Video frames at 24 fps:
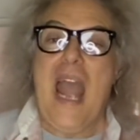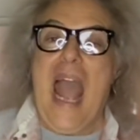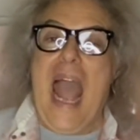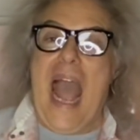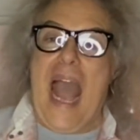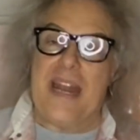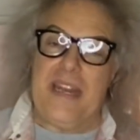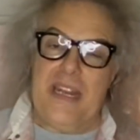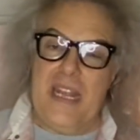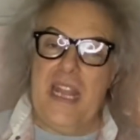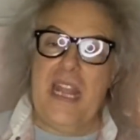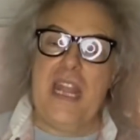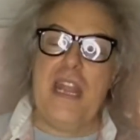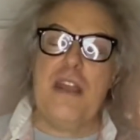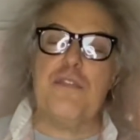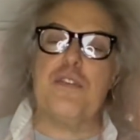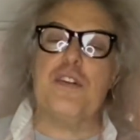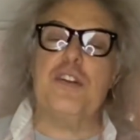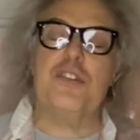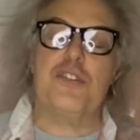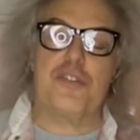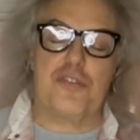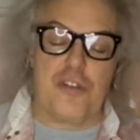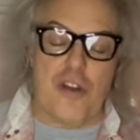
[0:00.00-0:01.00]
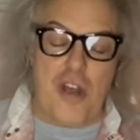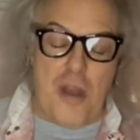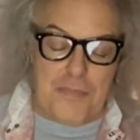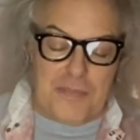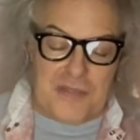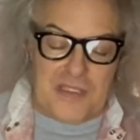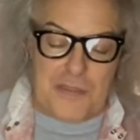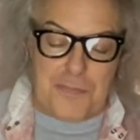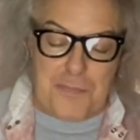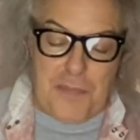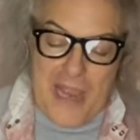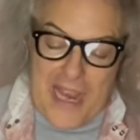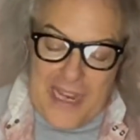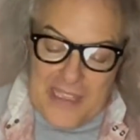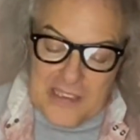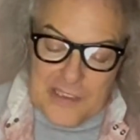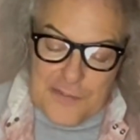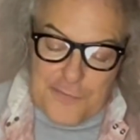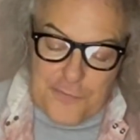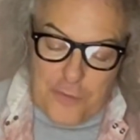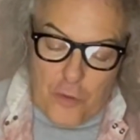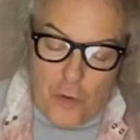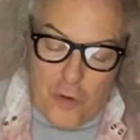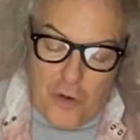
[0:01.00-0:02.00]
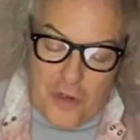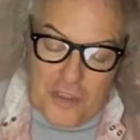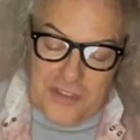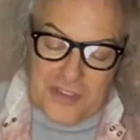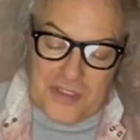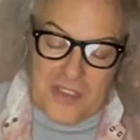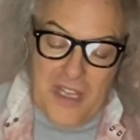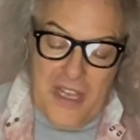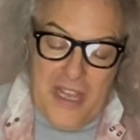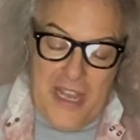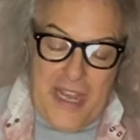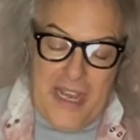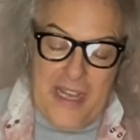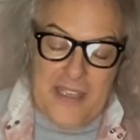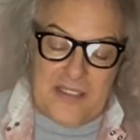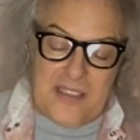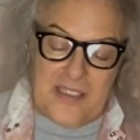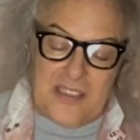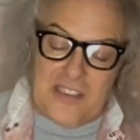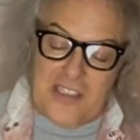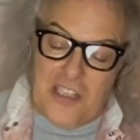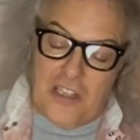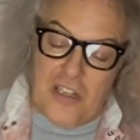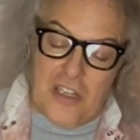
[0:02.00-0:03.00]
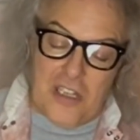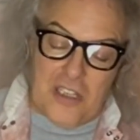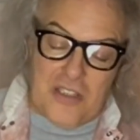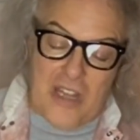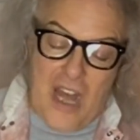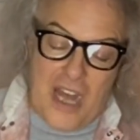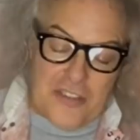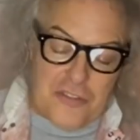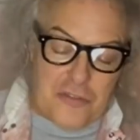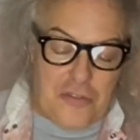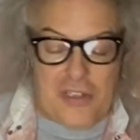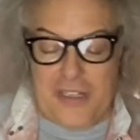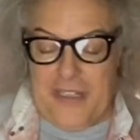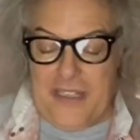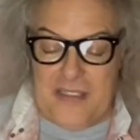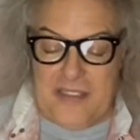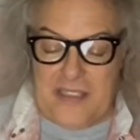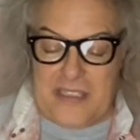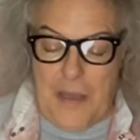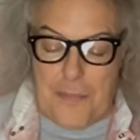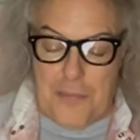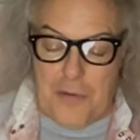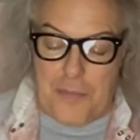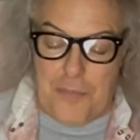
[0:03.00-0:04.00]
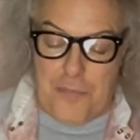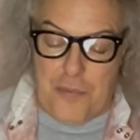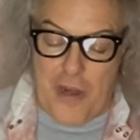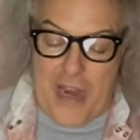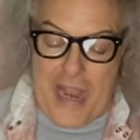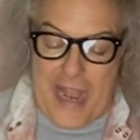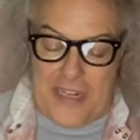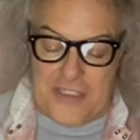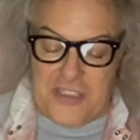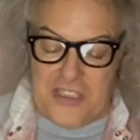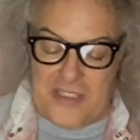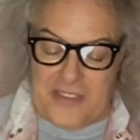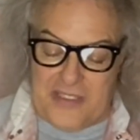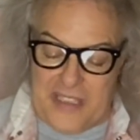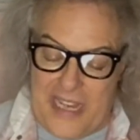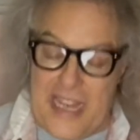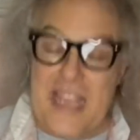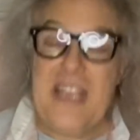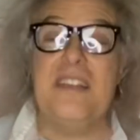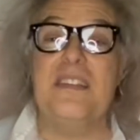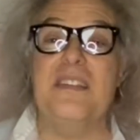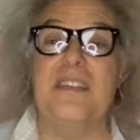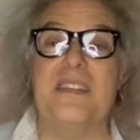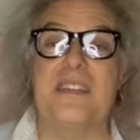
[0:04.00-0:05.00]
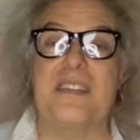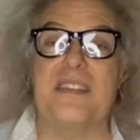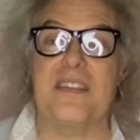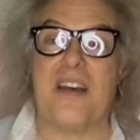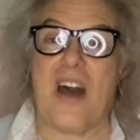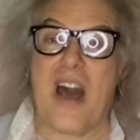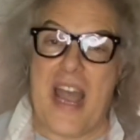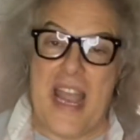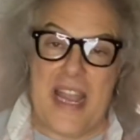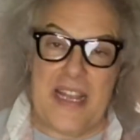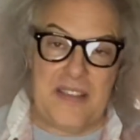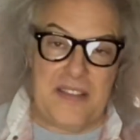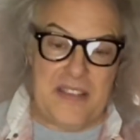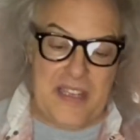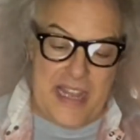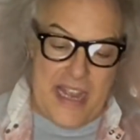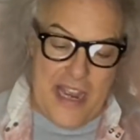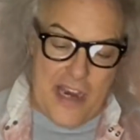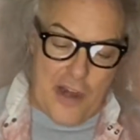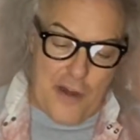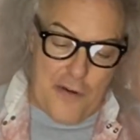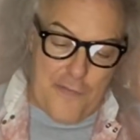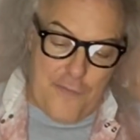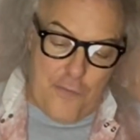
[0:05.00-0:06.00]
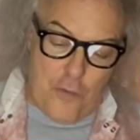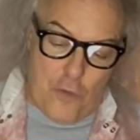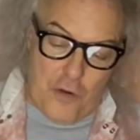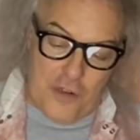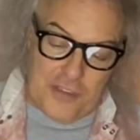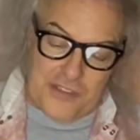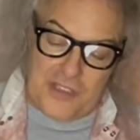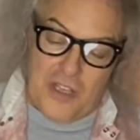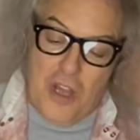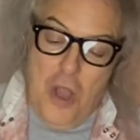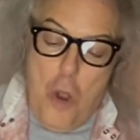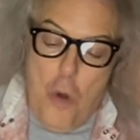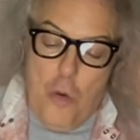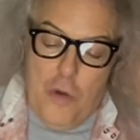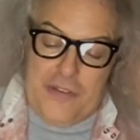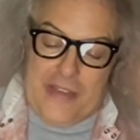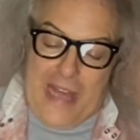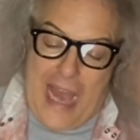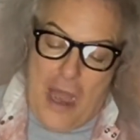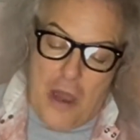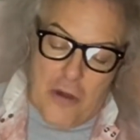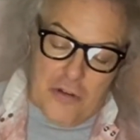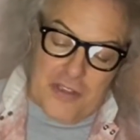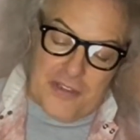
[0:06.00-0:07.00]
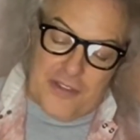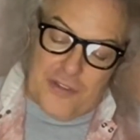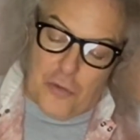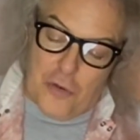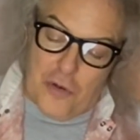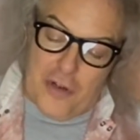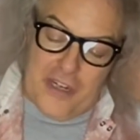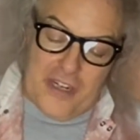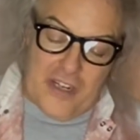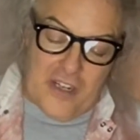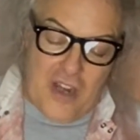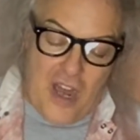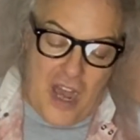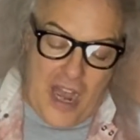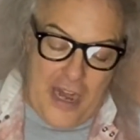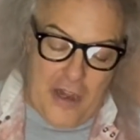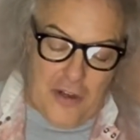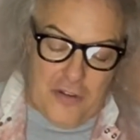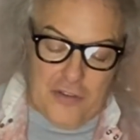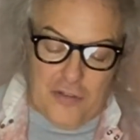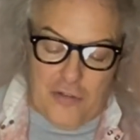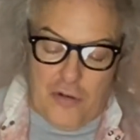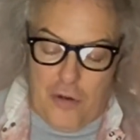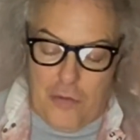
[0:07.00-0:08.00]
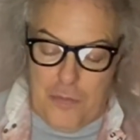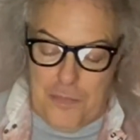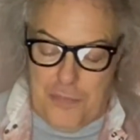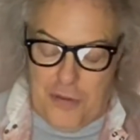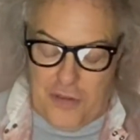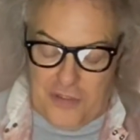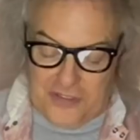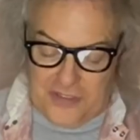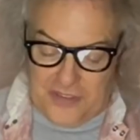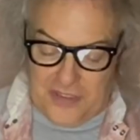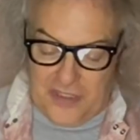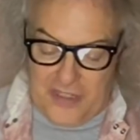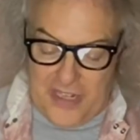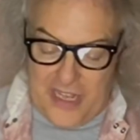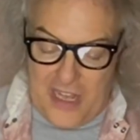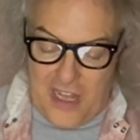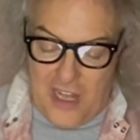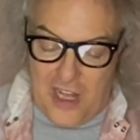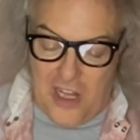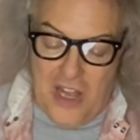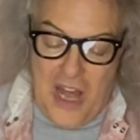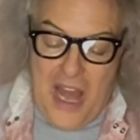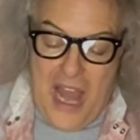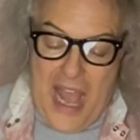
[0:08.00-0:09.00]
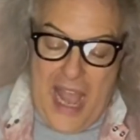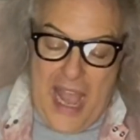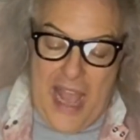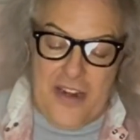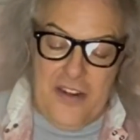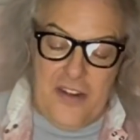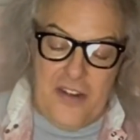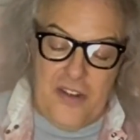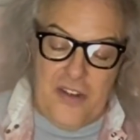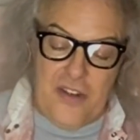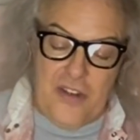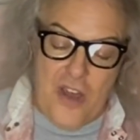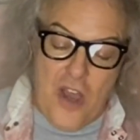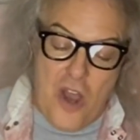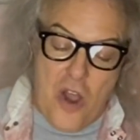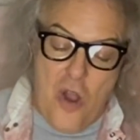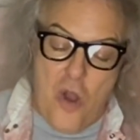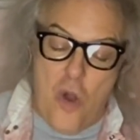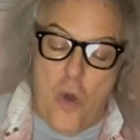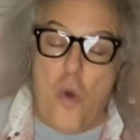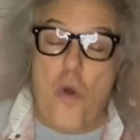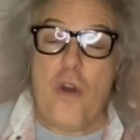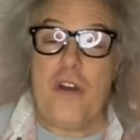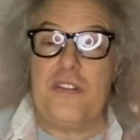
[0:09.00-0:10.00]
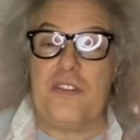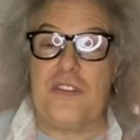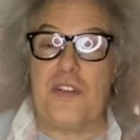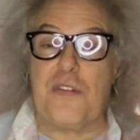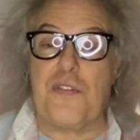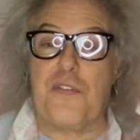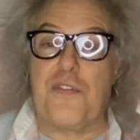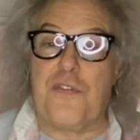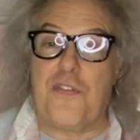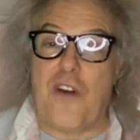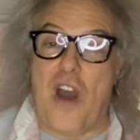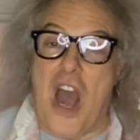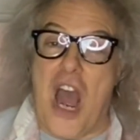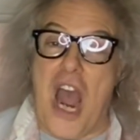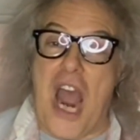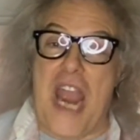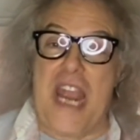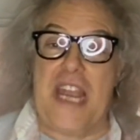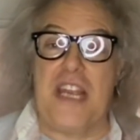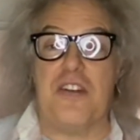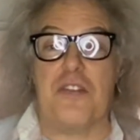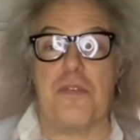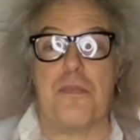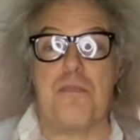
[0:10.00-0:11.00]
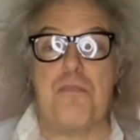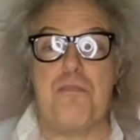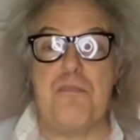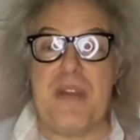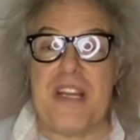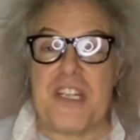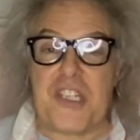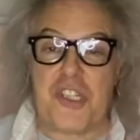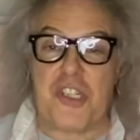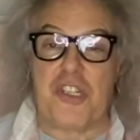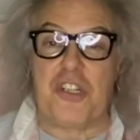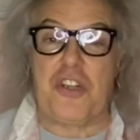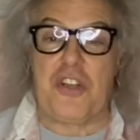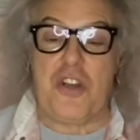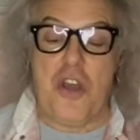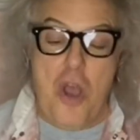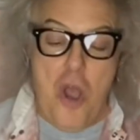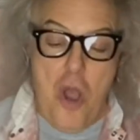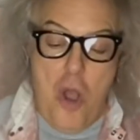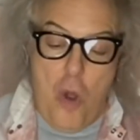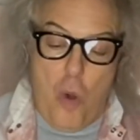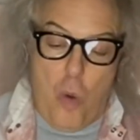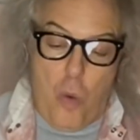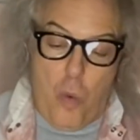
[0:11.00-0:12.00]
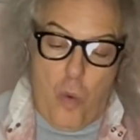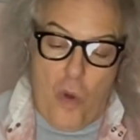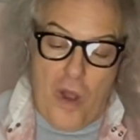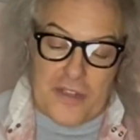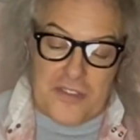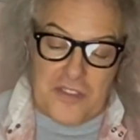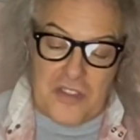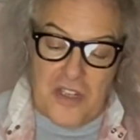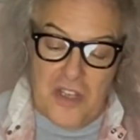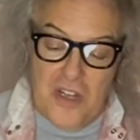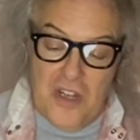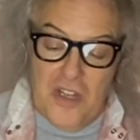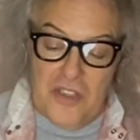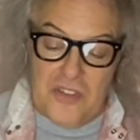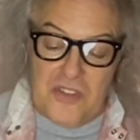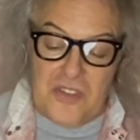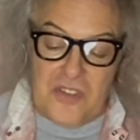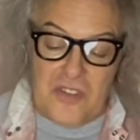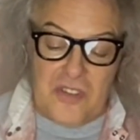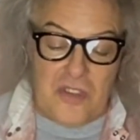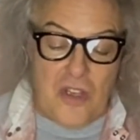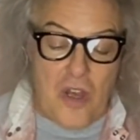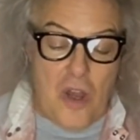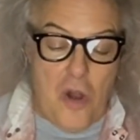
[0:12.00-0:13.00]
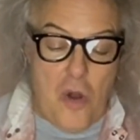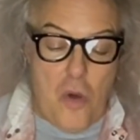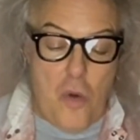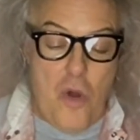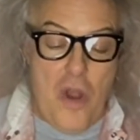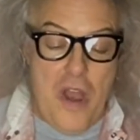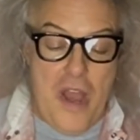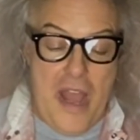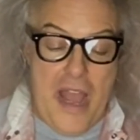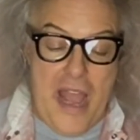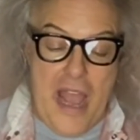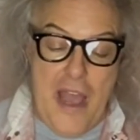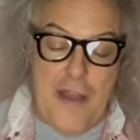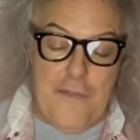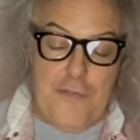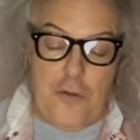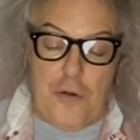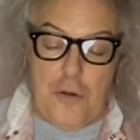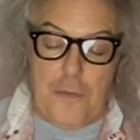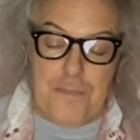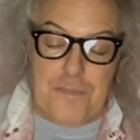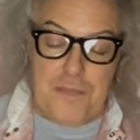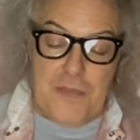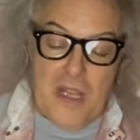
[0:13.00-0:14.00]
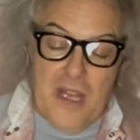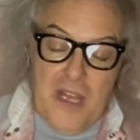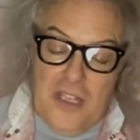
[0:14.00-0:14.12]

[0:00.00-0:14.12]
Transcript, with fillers: And even Trump's Space Force is still not really a separate branch. It's inside the Air Force without authority to hire their own personnel and no defined mission whatsoever.